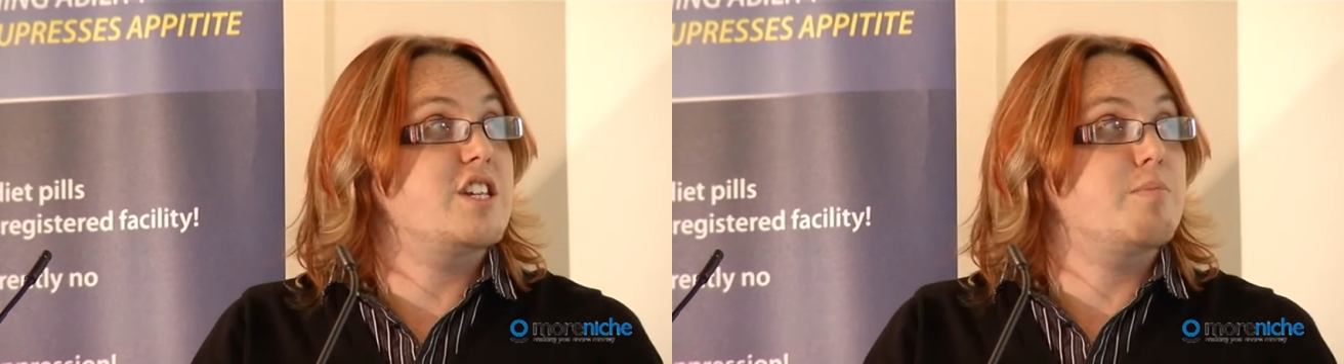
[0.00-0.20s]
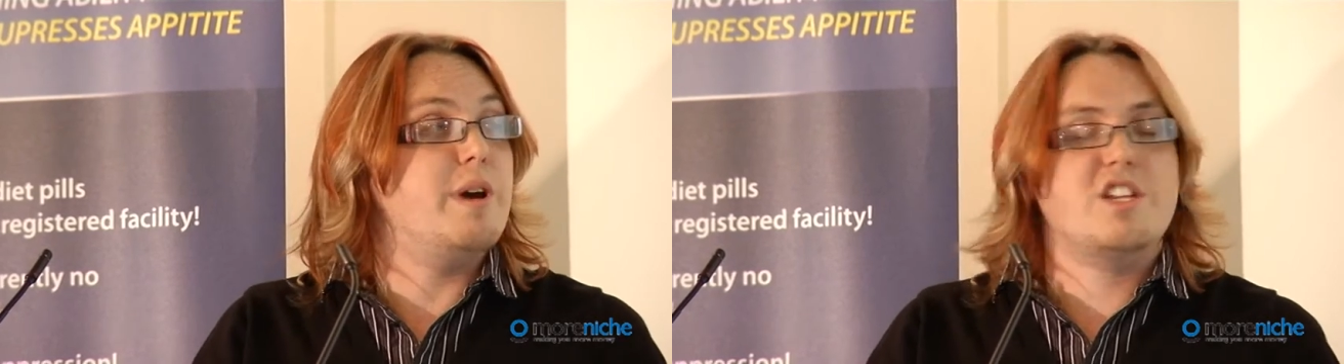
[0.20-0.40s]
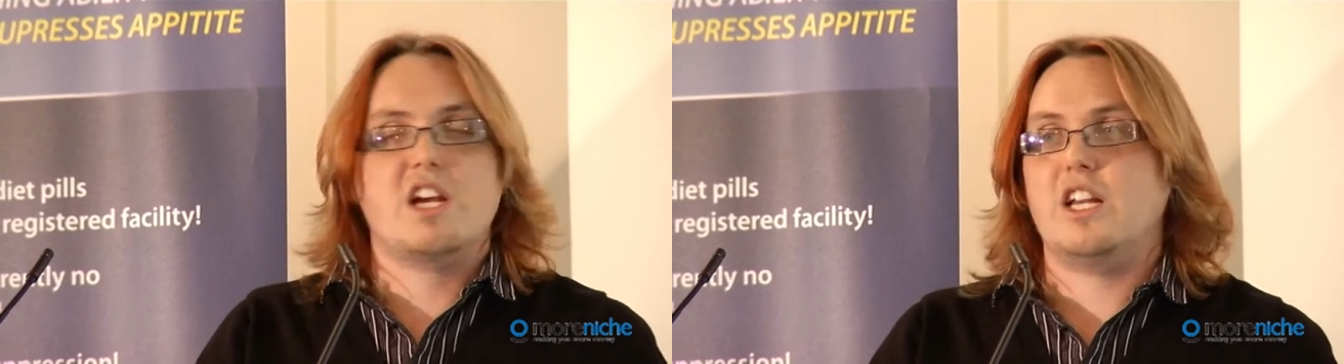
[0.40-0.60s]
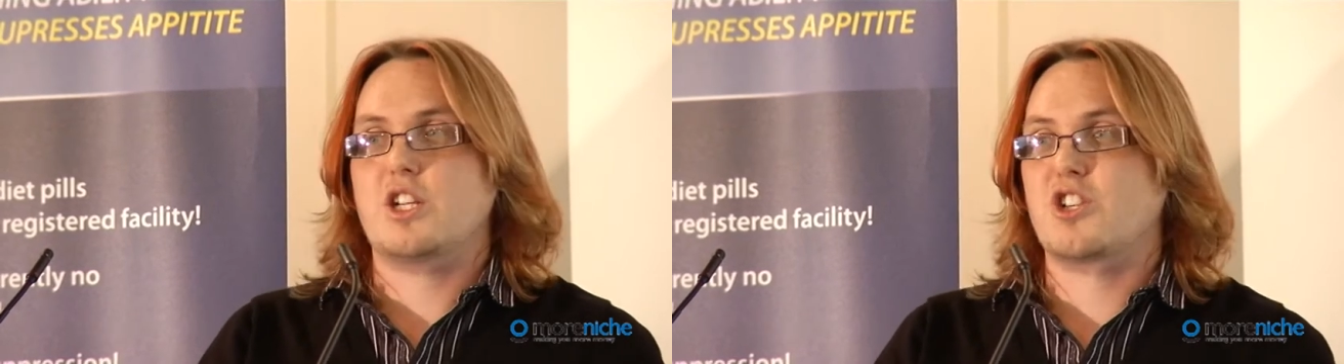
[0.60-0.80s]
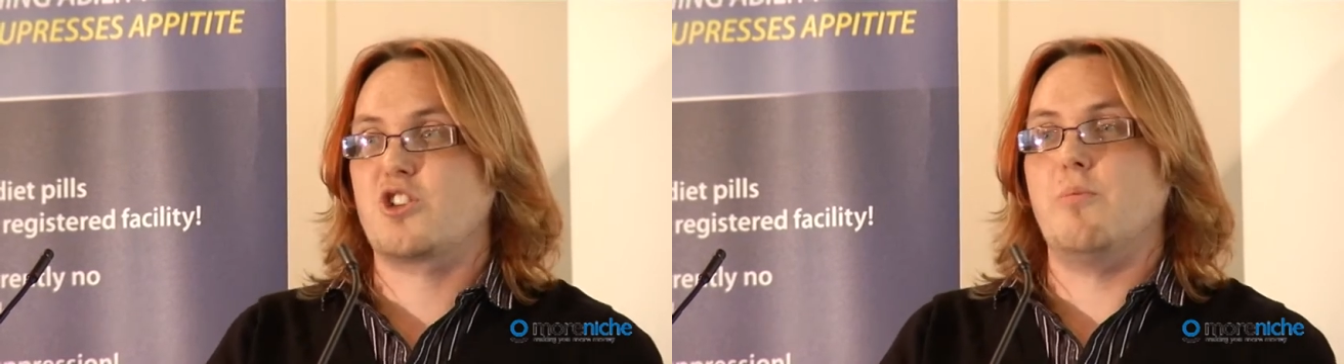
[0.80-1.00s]
it's basically a
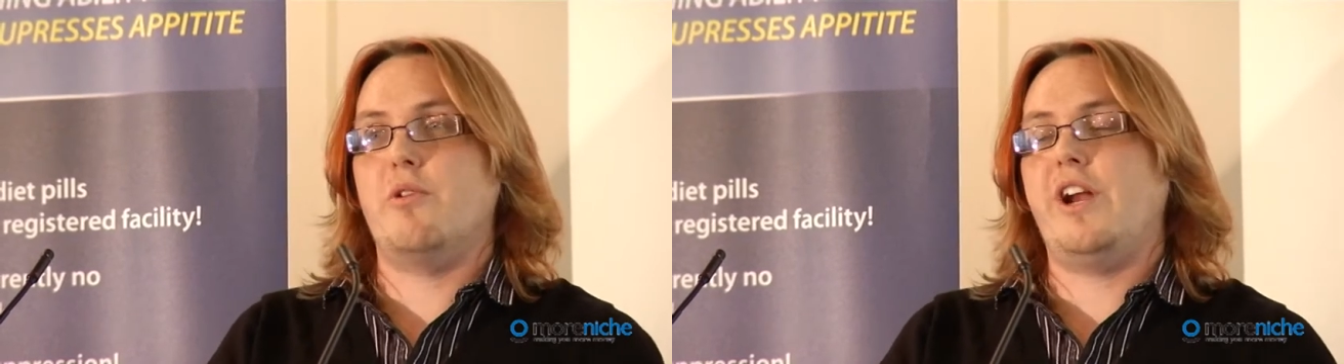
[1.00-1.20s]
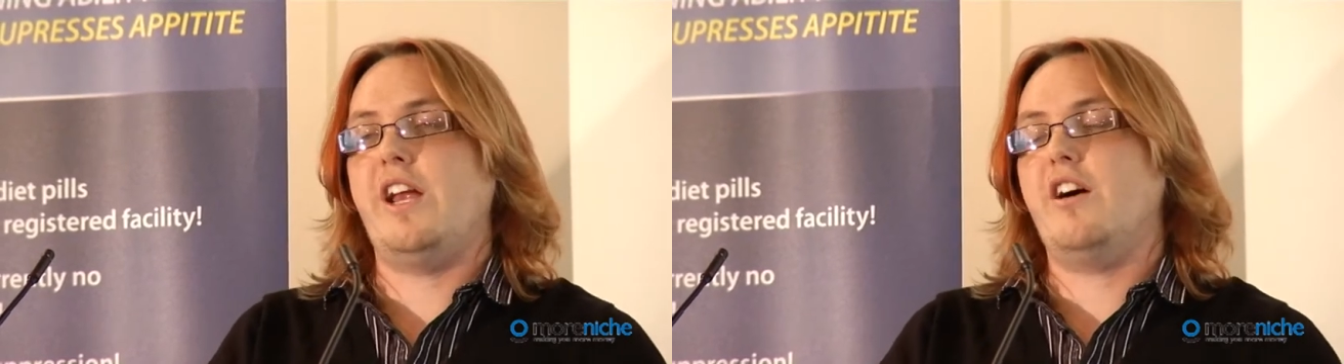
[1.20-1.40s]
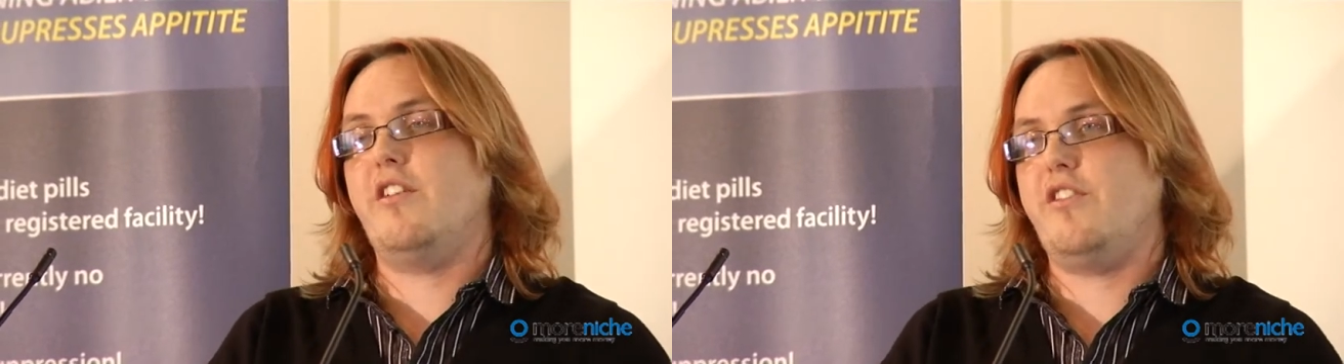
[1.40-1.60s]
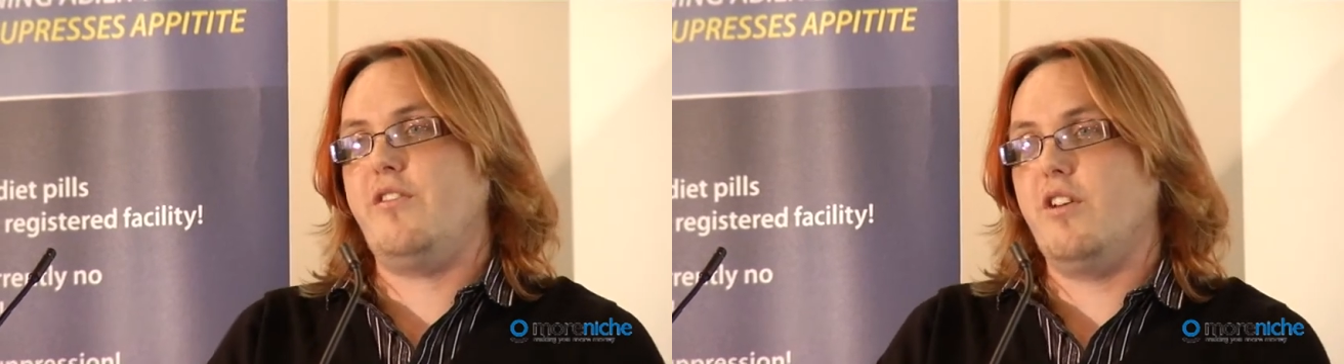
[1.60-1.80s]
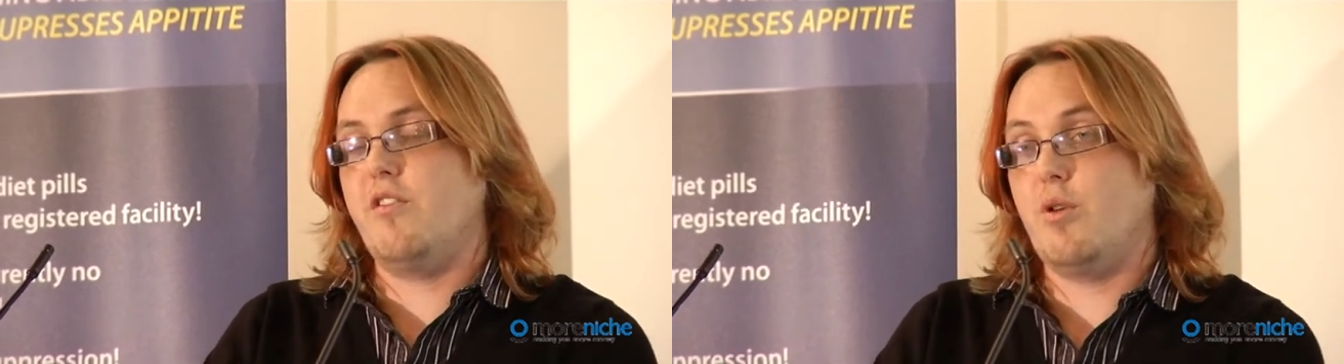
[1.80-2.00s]
summary
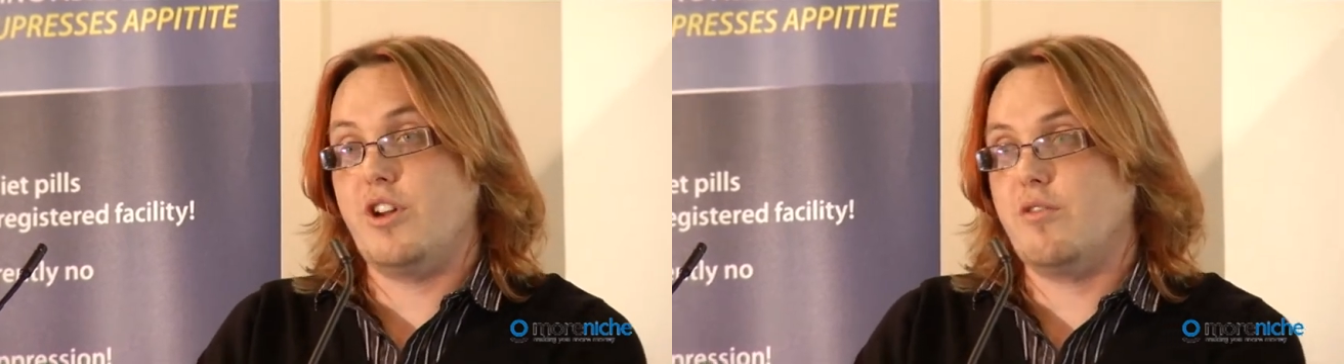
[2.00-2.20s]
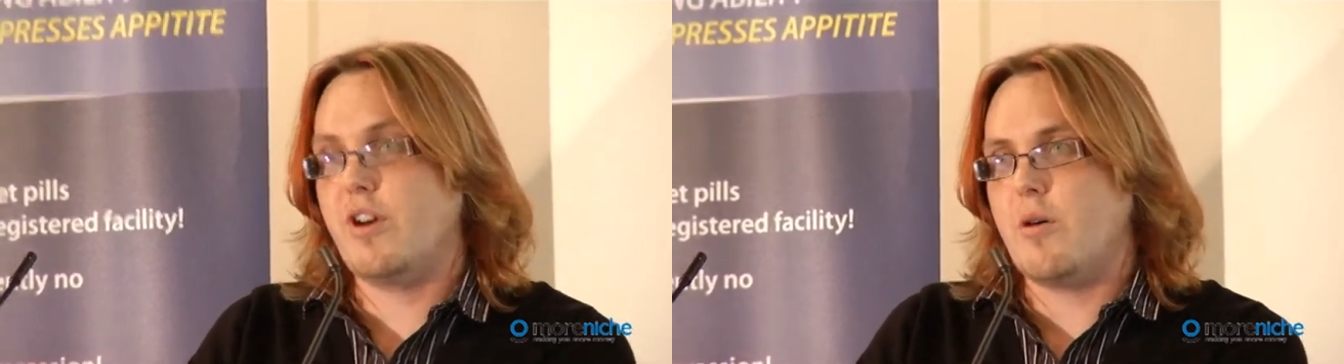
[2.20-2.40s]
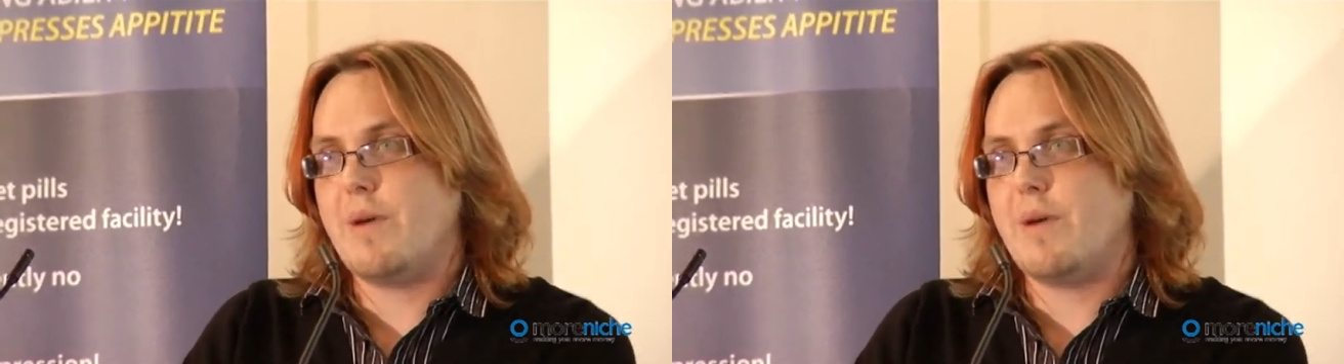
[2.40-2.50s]
of what you've wrote